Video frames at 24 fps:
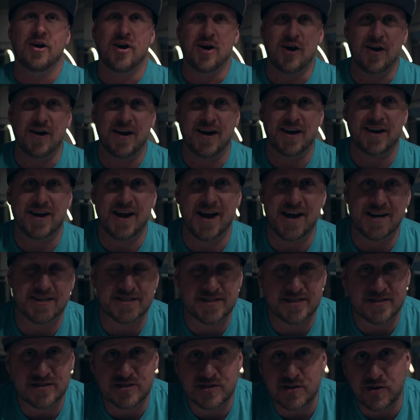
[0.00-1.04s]
Alright
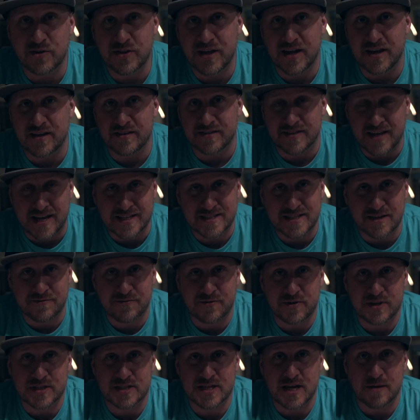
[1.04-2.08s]
guys, so that's it
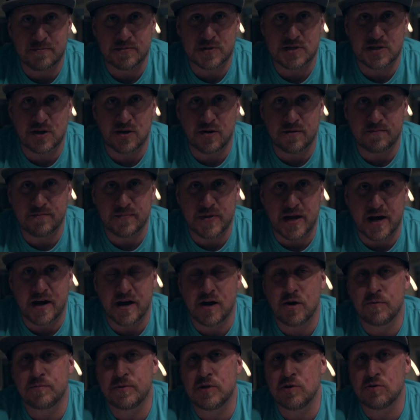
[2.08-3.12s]
for this episode. I
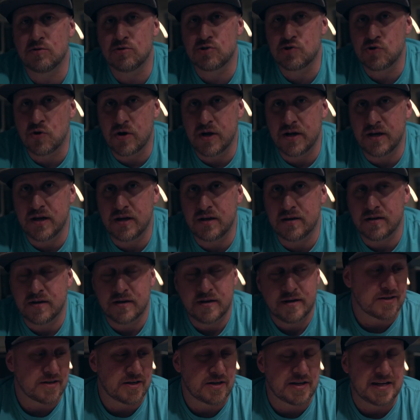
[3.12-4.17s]
hope you enjoyed it.
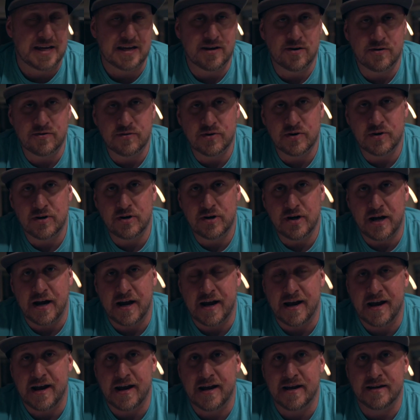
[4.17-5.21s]
Get over
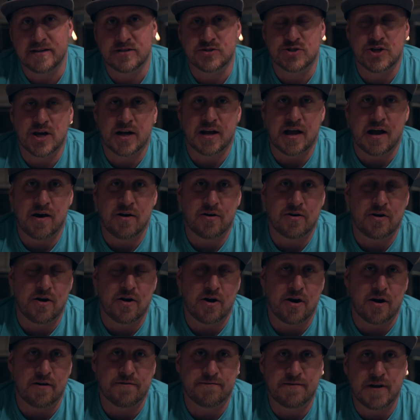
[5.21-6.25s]
and check out
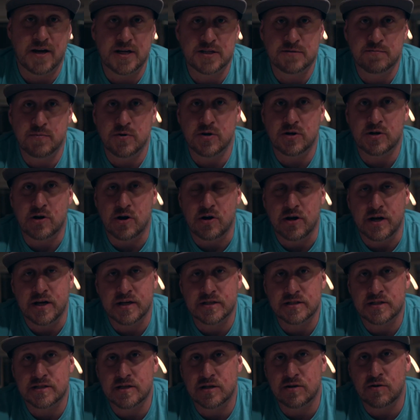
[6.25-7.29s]
our Facebook, our
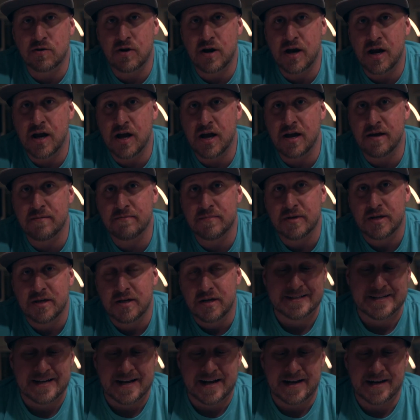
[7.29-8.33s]
Instagram.
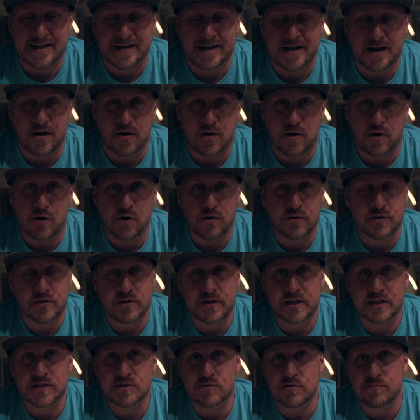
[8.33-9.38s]
All the links